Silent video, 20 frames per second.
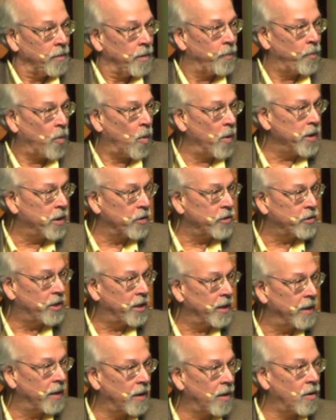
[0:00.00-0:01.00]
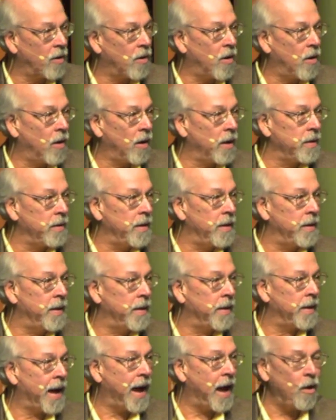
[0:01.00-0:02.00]
pointers here on
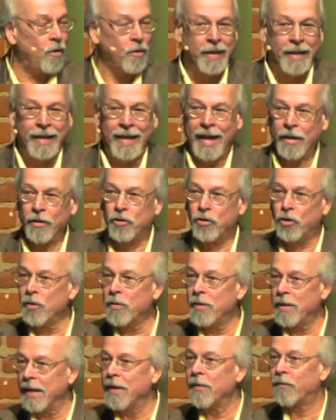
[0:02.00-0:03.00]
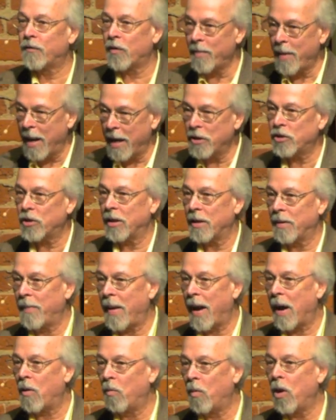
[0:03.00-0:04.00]
how to get to the information
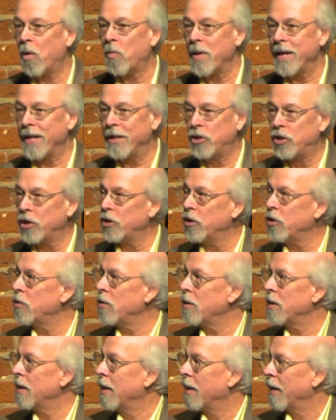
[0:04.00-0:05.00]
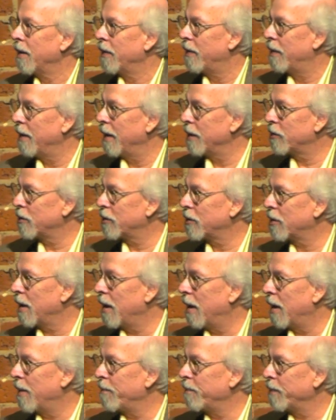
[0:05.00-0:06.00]
about what we do. This
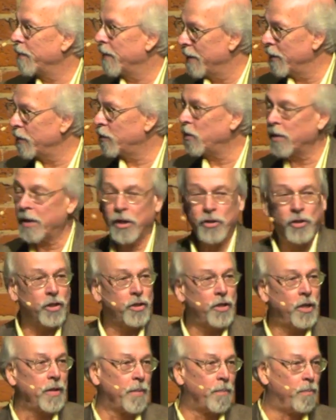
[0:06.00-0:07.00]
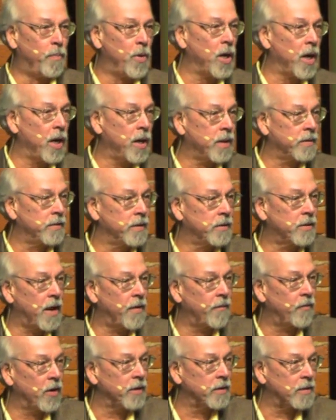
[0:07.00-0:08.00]
will get you to the book,
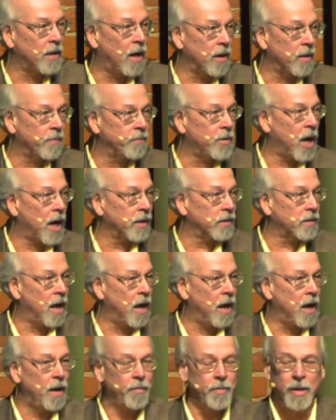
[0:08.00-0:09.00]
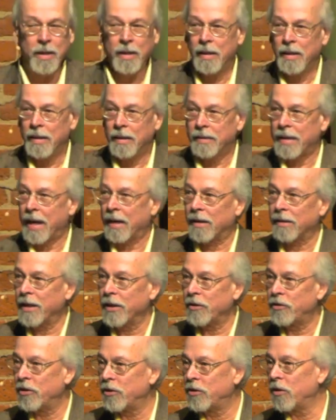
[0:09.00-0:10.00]
discoveringsodom.com. That'll
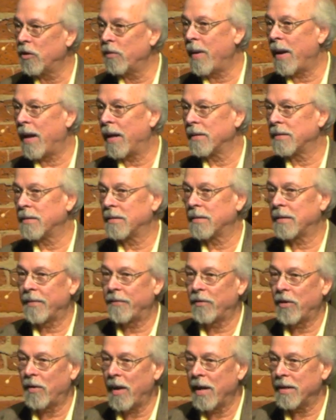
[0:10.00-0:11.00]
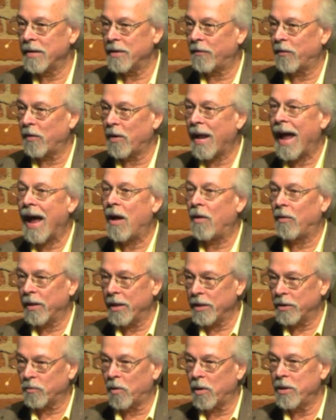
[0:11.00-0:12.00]
get you to about 7 or 8 different
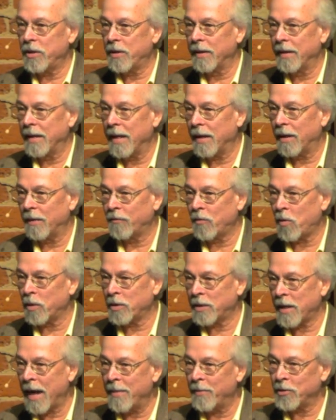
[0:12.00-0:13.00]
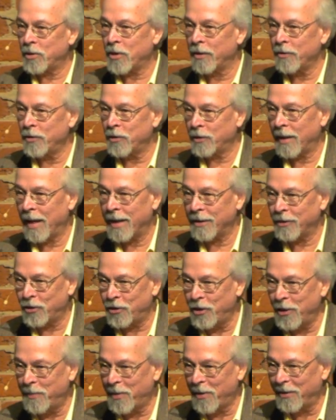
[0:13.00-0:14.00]
outlets where you can get it. Of course, Amazon usually has it
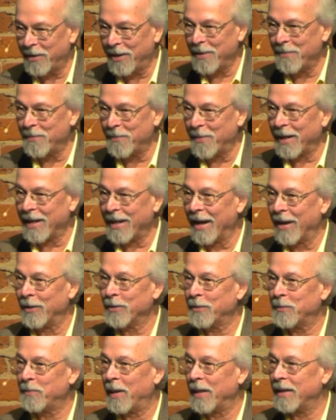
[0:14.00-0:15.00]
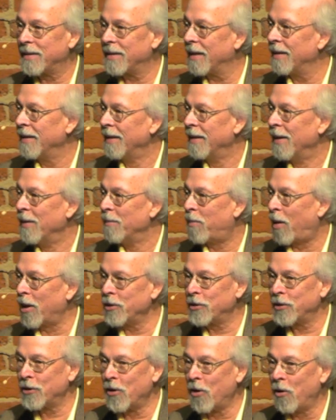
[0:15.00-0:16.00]
cheaper than anybody else, but
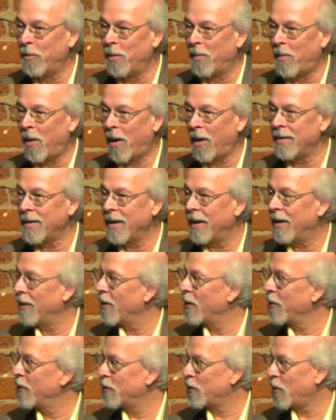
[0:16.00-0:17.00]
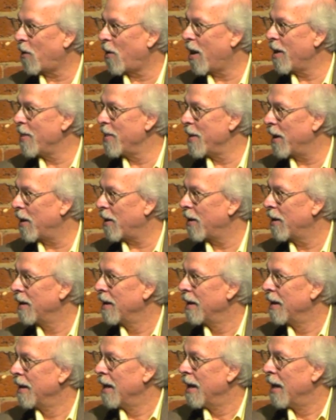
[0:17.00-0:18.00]
Barnes & Noble, Mardel, others are on there.
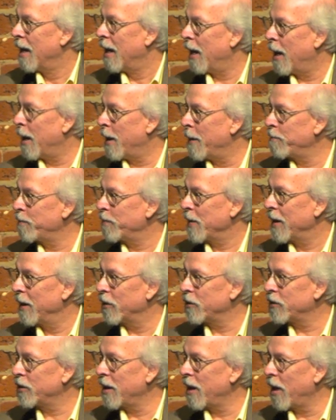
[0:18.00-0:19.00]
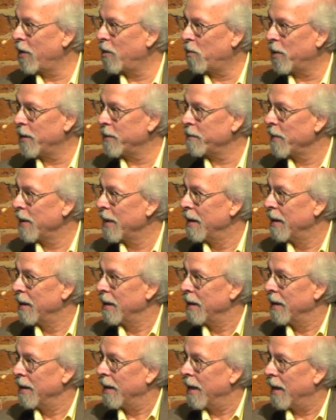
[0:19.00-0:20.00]
Here's another one.
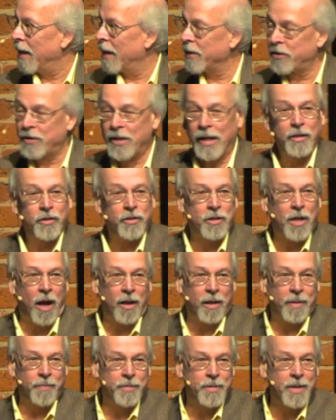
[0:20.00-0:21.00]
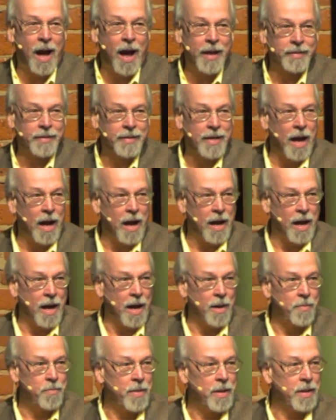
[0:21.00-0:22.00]

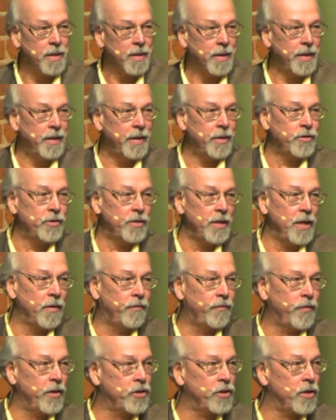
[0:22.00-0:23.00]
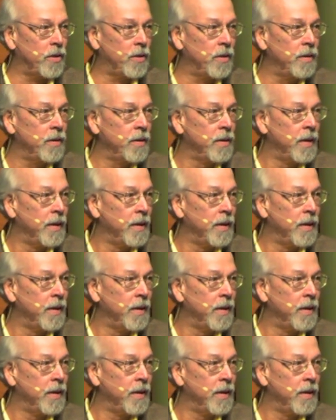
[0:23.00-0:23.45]
digsodom.com is the official